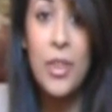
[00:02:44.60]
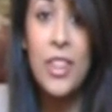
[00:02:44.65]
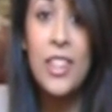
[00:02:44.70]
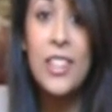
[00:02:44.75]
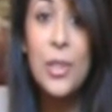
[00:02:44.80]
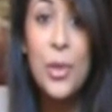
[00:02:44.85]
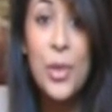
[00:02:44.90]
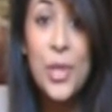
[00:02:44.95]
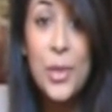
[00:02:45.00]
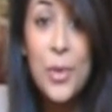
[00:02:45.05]
Emma.
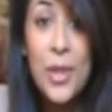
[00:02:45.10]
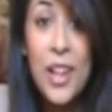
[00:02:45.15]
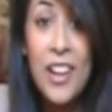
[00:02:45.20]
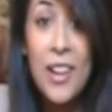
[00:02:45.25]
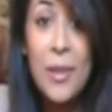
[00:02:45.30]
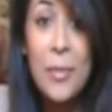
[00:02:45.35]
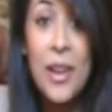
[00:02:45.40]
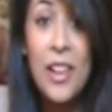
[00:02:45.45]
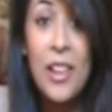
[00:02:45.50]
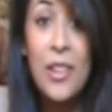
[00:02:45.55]
There's also an
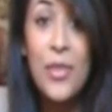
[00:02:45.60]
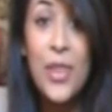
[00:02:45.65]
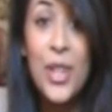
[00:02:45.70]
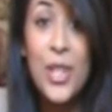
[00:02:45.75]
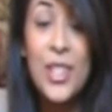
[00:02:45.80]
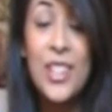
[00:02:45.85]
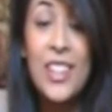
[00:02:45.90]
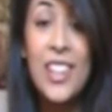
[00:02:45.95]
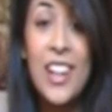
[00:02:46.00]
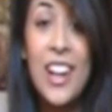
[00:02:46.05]
a cappella
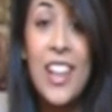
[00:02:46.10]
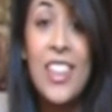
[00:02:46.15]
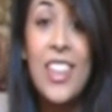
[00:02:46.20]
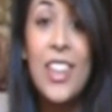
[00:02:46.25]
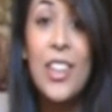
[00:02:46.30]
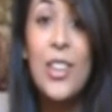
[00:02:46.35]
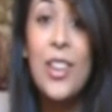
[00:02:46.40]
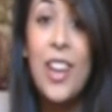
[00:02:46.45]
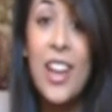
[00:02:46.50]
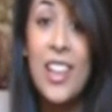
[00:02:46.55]
version that I
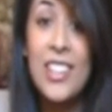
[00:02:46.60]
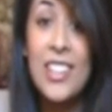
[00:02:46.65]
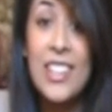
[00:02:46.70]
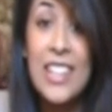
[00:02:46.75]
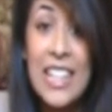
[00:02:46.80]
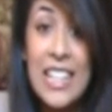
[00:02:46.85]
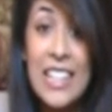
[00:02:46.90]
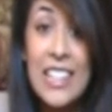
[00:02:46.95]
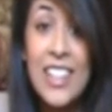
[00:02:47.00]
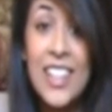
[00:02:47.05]
think you guys
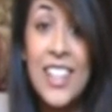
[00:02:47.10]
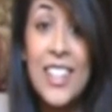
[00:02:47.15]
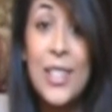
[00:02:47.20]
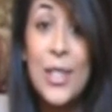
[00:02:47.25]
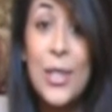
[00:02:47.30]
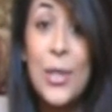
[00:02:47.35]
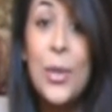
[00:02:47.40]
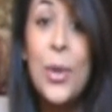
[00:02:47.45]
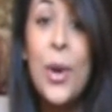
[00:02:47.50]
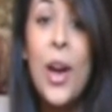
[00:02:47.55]
need to
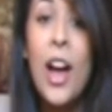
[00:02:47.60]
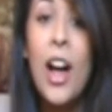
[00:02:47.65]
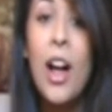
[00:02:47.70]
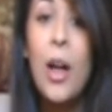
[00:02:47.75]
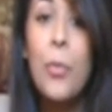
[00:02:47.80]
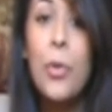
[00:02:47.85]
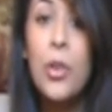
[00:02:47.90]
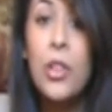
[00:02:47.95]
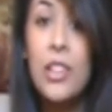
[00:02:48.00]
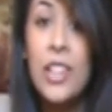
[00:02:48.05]
listen to.
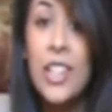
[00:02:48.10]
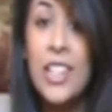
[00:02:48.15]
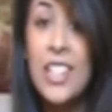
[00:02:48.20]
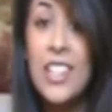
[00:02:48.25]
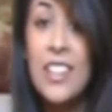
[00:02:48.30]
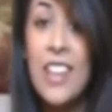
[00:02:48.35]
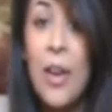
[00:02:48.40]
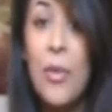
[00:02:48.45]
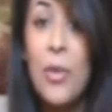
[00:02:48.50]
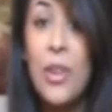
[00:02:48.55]
I'll put a
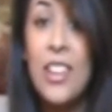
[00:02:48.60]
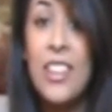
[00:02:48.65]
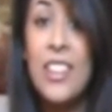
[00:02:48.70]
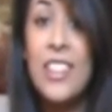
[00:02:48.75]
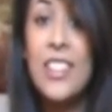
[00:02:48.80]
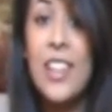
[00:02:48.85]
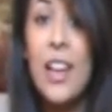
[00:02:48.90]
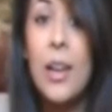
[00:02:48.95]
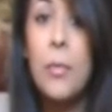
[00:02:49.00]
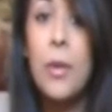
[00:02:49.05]
link to that one in
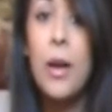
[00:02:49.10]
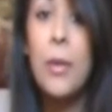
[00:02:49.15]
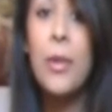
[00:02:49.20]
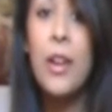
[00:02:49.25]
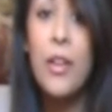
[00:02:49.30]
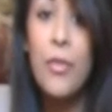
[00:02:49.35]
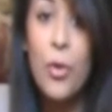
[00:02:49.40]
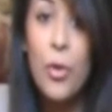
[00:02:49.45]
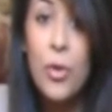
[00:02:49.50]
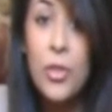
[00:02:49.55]
the sidebar,
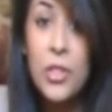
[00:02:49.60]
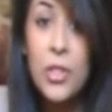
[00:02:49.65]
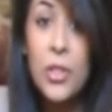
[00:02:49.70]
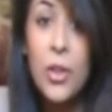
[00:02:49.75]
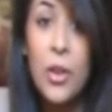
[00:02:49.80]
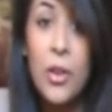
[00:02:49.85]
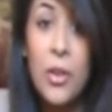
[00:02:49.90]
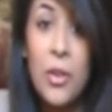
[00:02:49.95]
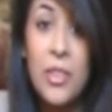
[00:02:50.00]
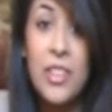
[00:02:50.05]
but I've
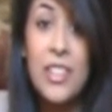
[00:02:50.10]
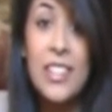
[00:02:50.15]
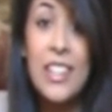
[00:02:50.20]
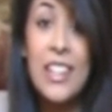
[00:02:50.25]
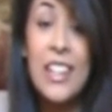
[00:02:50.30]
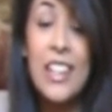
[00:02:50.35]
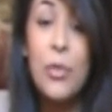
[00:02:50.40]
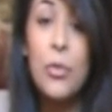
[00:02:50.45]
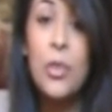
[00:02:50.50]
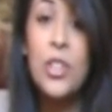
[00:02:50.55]
also got it on the
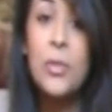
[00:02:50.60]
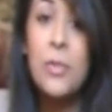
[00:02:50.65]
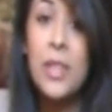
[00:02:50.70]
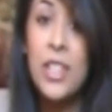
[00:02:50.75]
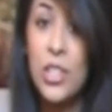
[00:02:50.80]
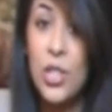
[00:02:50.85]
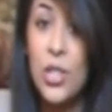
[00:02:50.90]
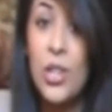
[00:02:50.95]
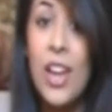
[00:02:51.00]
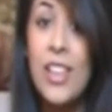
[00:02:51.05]
CD, which
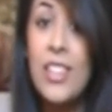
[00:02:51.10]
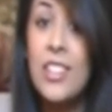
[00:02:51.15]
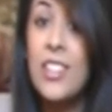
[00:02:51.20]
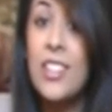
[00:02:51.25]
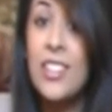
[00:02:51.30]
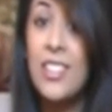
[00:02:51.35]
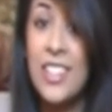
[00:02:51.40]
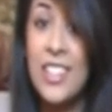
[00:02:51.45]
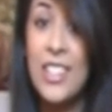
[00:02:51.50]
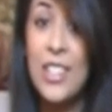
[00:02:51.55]
means you guys
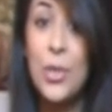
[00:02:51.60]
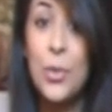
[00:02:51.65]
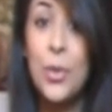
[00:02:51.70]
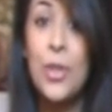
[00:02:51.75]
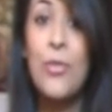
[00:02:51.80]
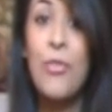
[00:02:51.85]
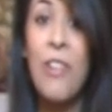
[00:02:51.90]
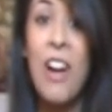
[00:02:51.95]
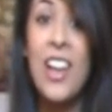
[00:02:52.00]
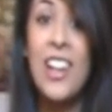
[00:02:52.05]
are going to listen
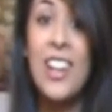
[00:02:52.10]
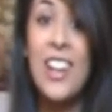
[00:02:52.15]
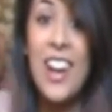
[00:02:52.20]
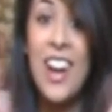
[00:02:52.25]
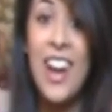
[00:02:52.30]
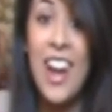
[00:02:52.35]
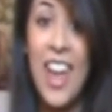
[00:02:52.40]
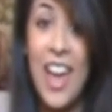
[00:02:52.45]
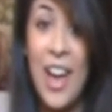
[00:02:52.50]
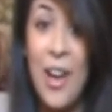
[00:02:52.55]
to it right
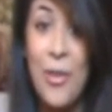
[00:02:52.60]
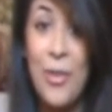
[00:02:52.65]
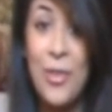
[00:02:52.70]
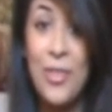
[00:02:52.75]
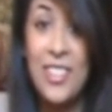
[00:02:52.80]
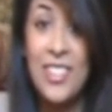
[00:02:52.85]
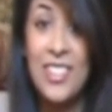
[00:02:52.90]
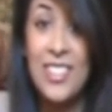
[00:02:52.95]
now.